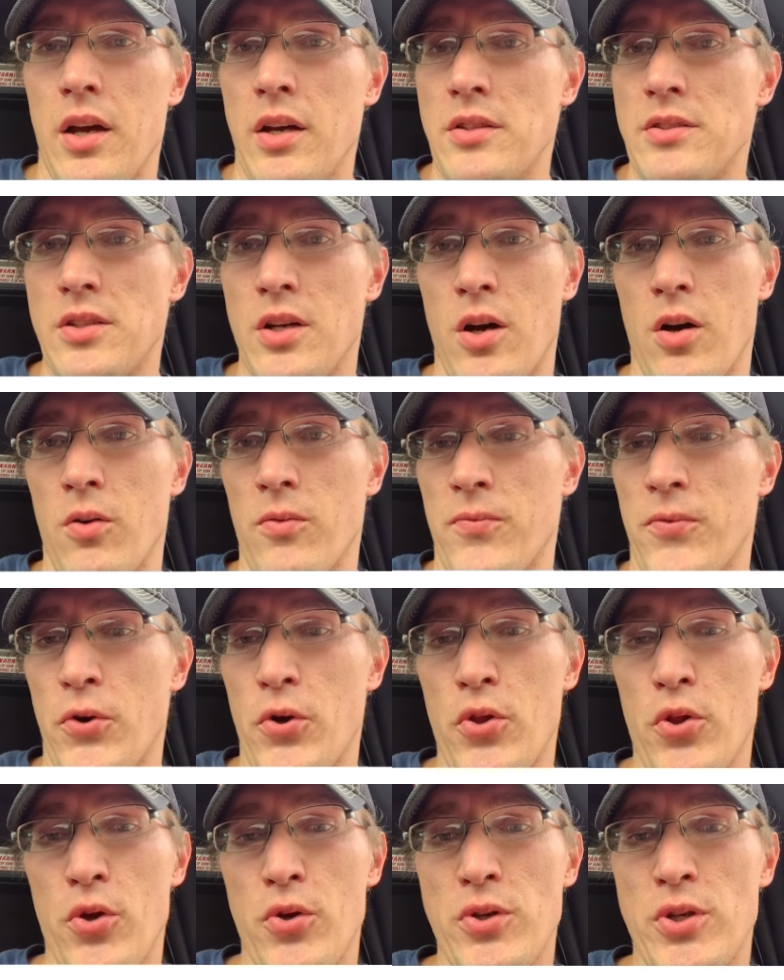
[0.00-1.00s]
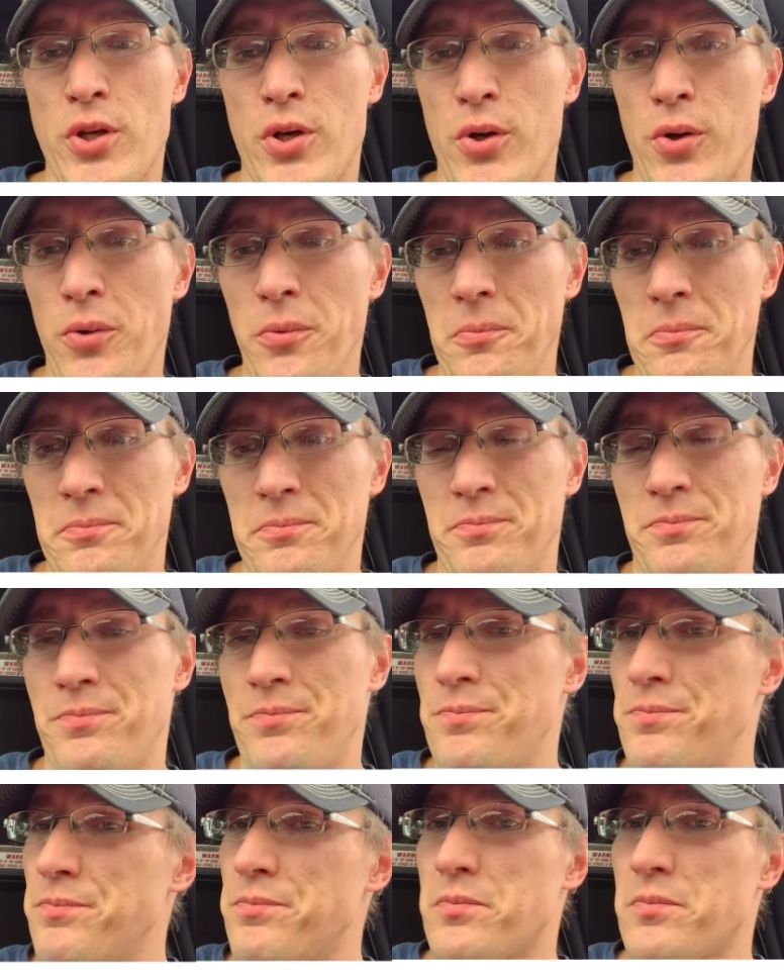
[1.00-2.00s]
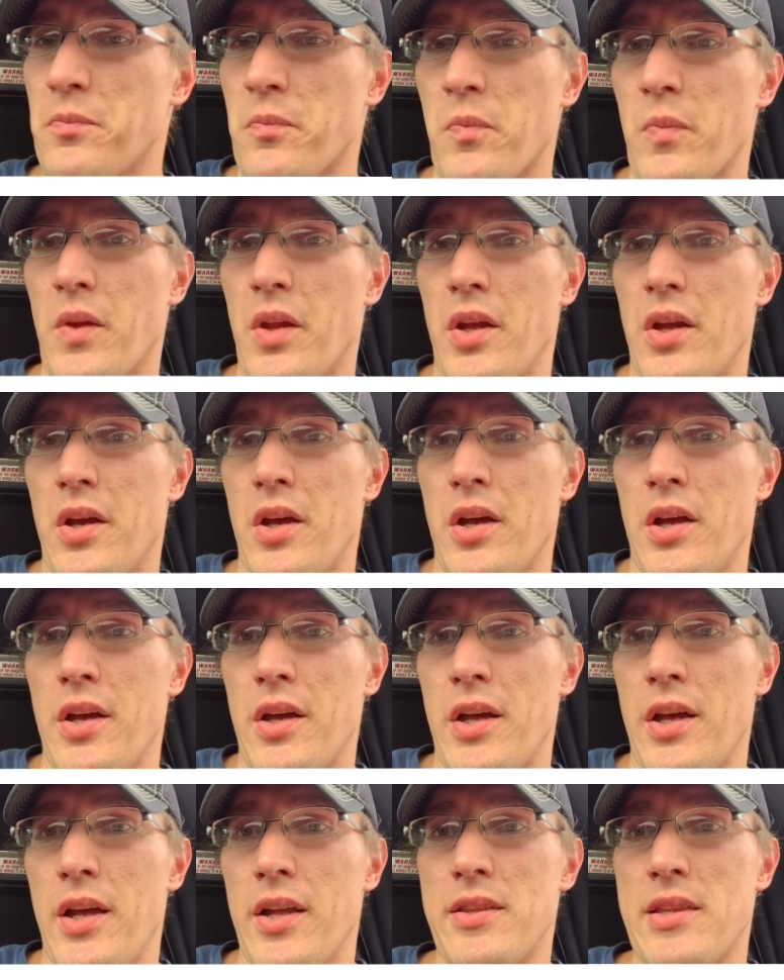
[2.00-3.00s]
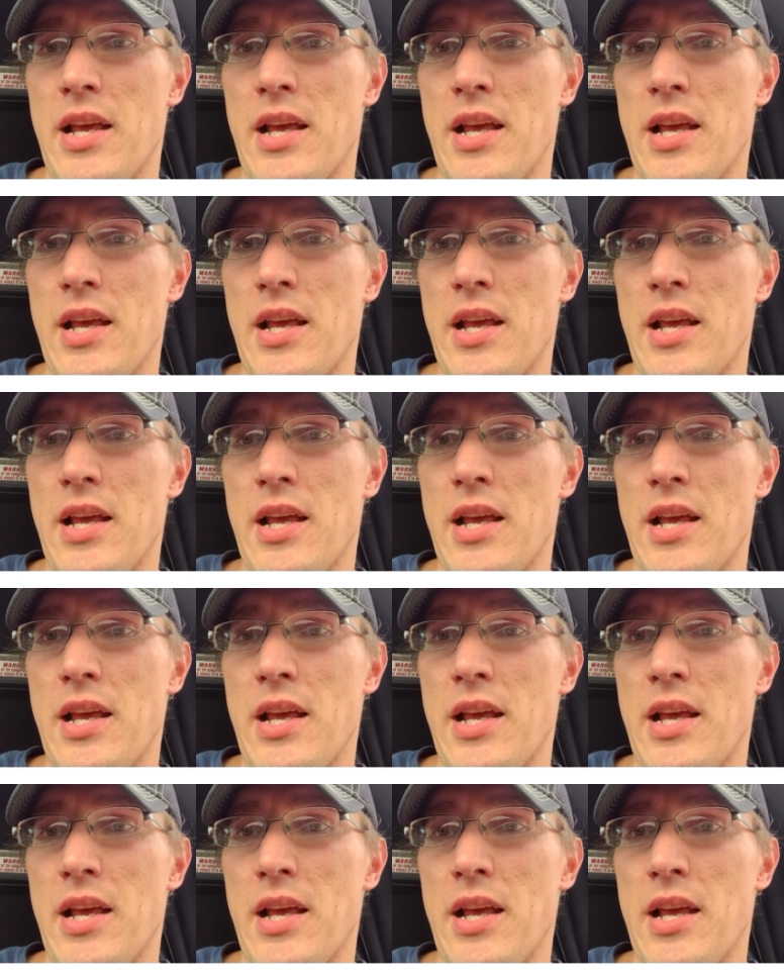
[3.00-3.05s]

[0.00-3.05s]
So, further ado, hit